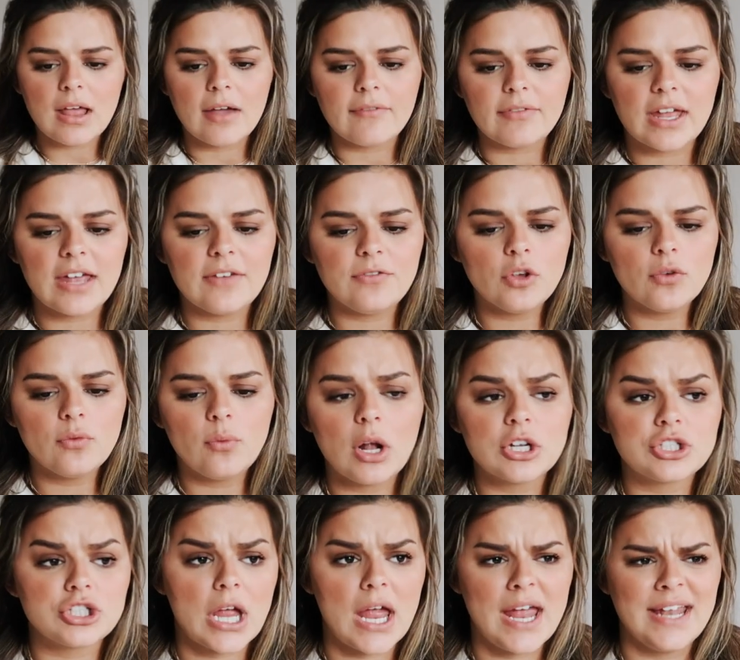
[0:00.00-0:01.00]
love it. If you've
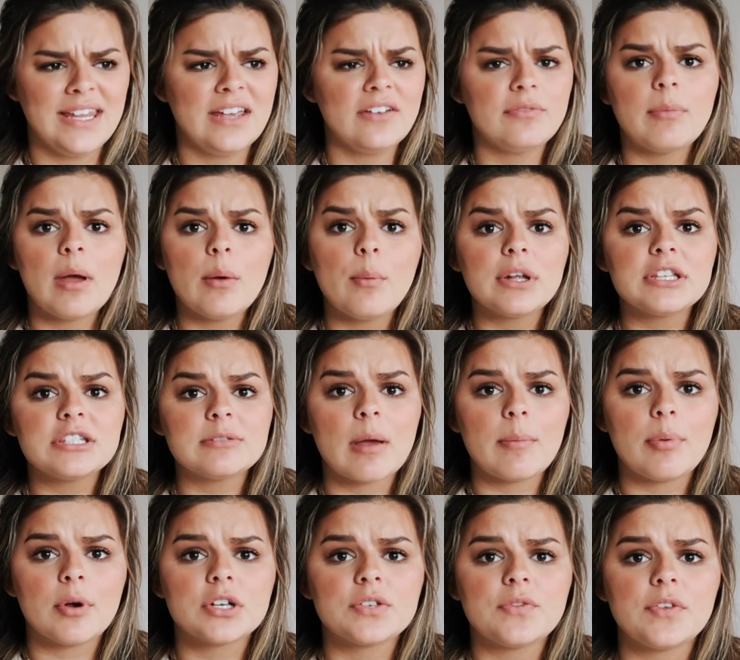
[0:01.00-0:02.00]
watched any of my What's in My
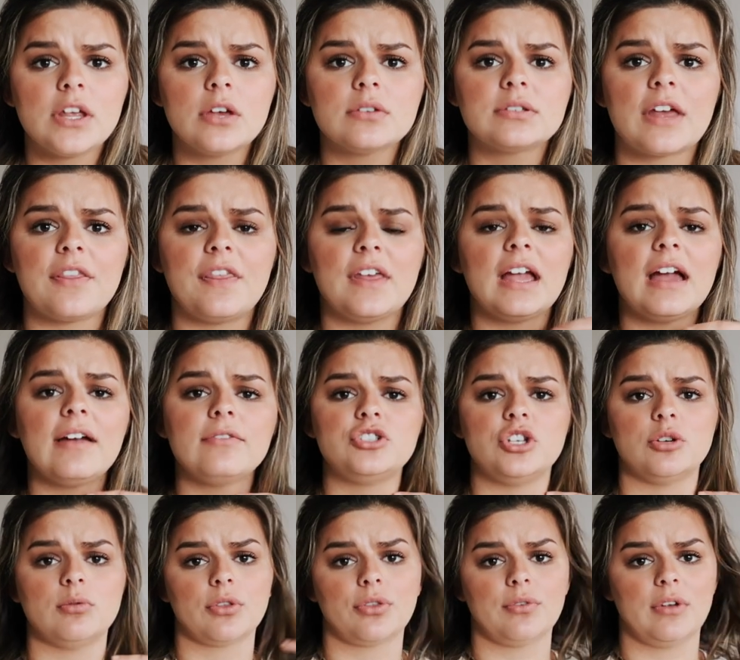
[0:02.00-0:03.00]
Purse videos, I think I have
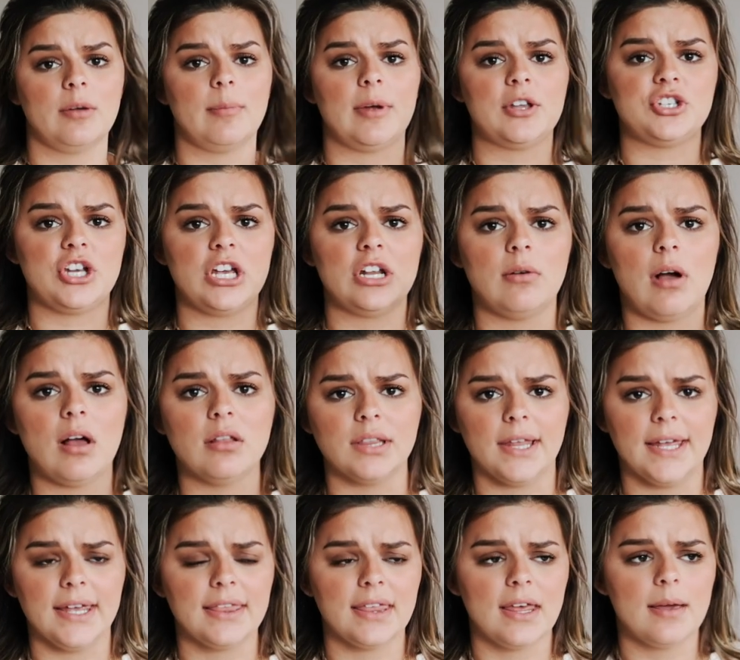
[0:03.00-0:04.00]
two or three on my channel. I'll
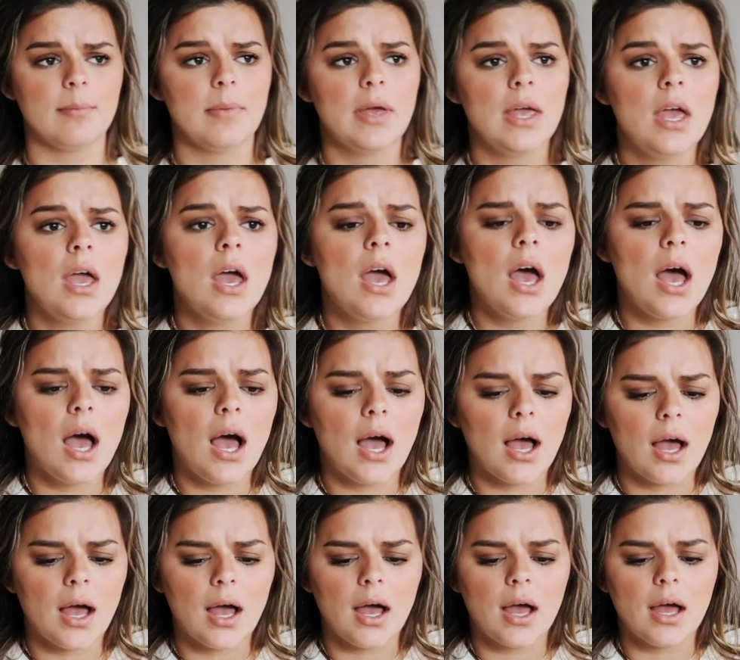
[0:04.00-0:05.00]
link them.
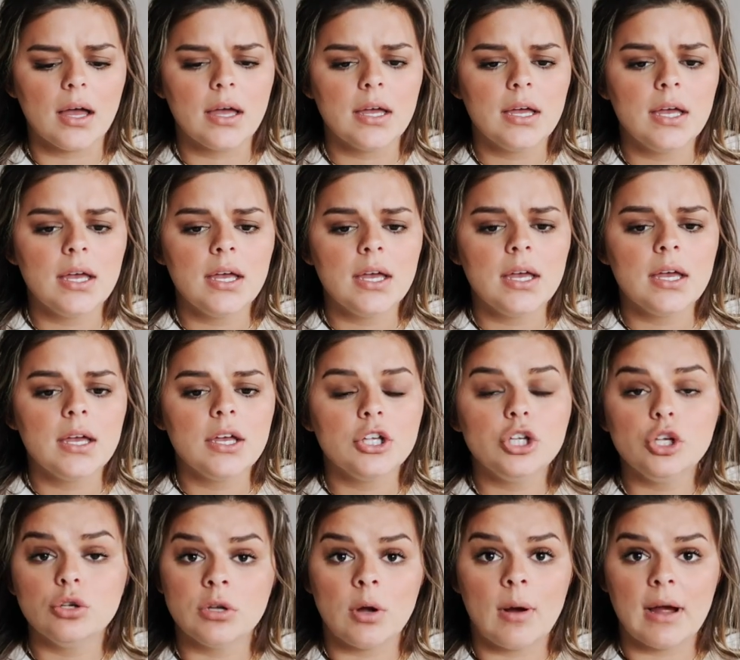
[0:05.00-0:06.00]
Uh,
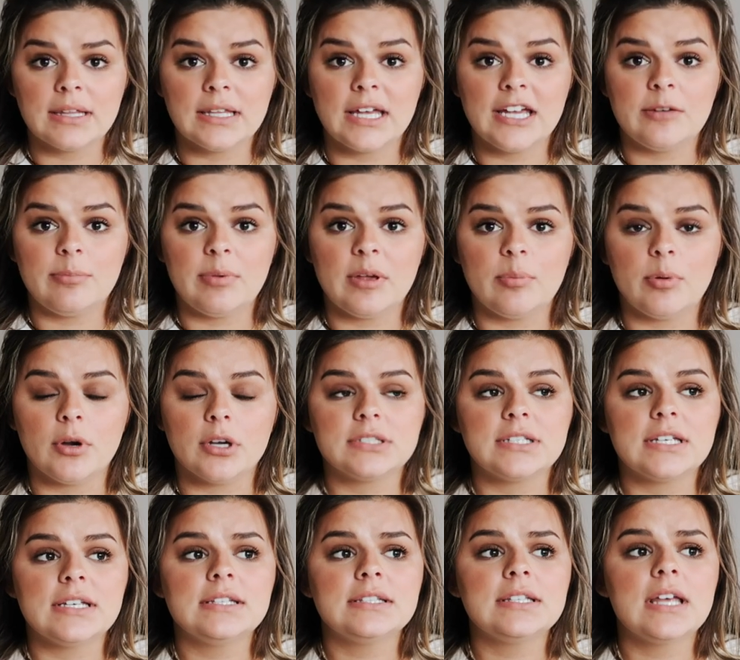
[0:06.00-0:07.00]
you know I like big
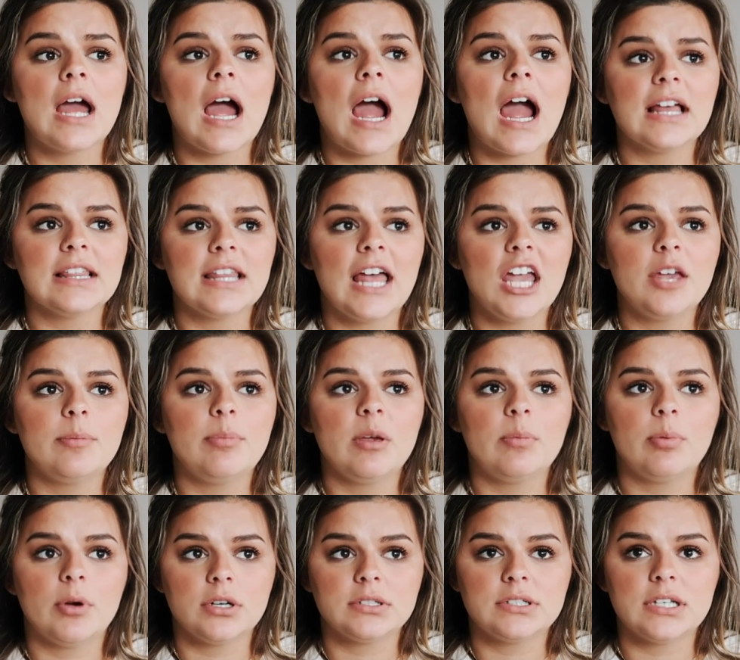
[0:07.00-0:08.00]
purses. I like
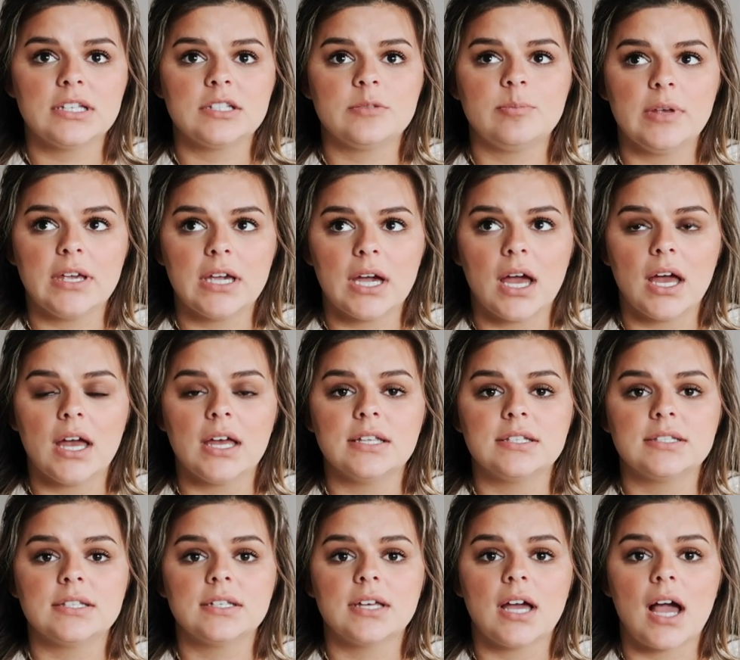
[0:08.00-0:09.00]
big purses
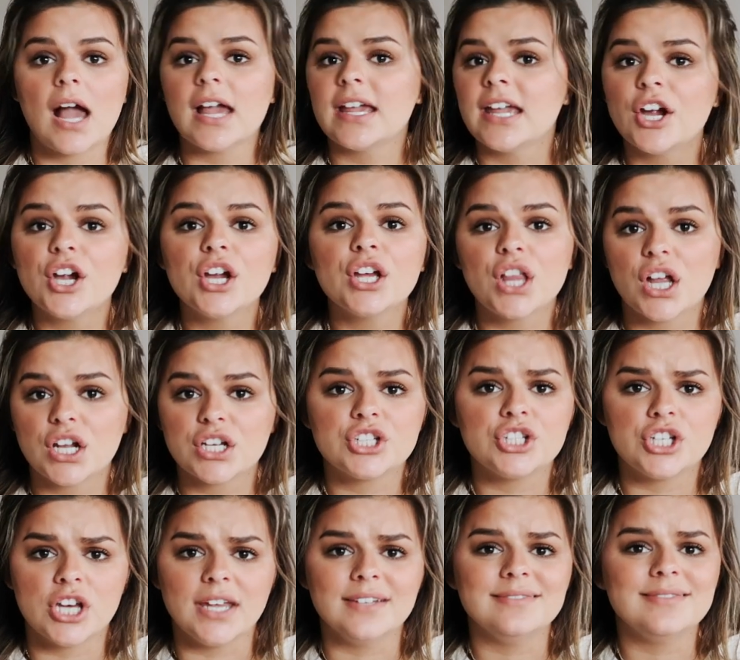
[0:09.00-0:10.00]
because I carry a lot of
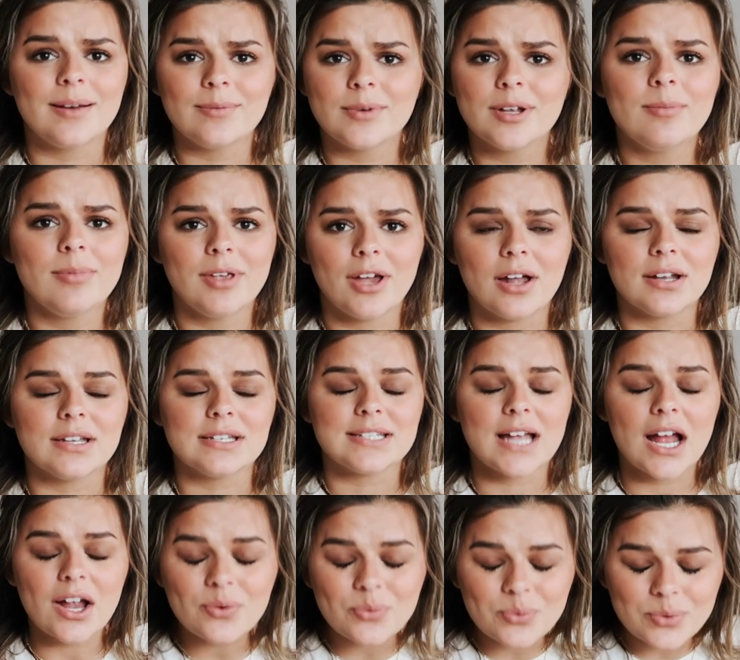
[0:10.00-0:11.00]
shit. I'm gonna be honest.
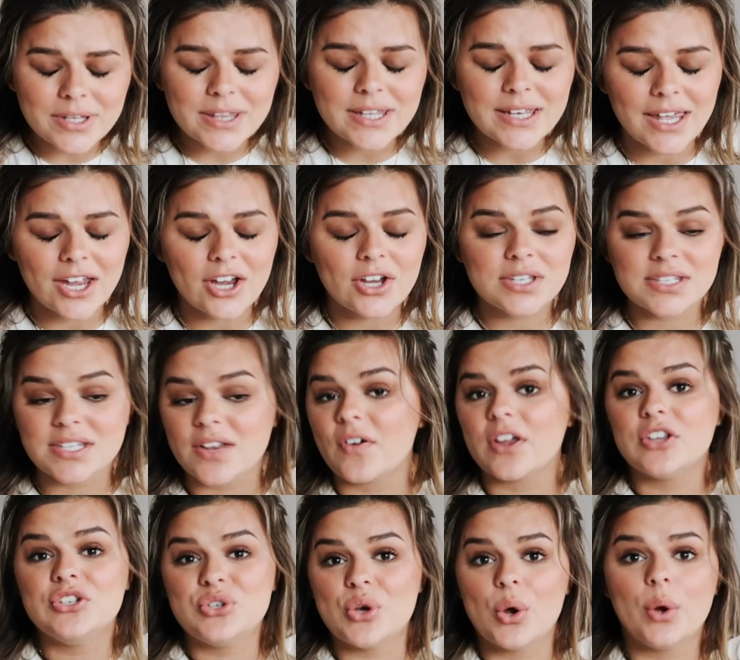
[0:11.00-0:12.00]
I really carry stuff
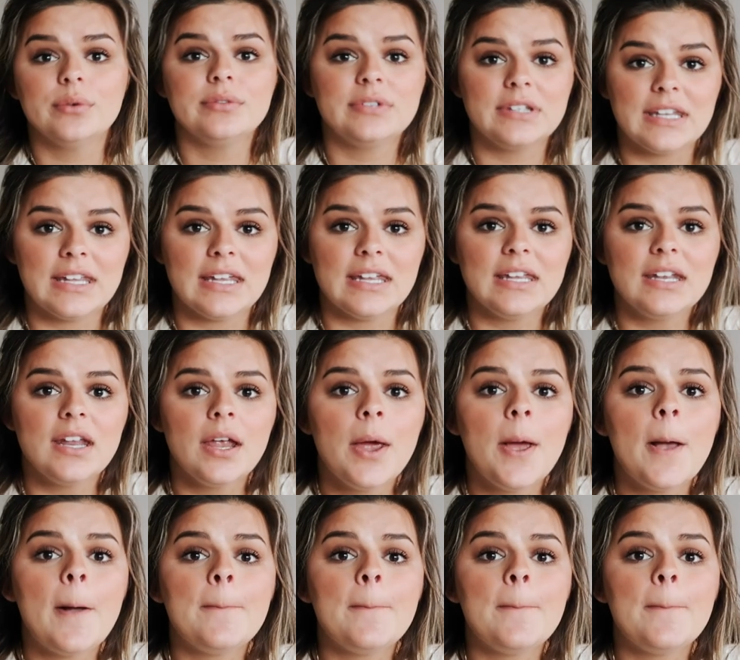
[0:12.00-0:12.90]
I don't need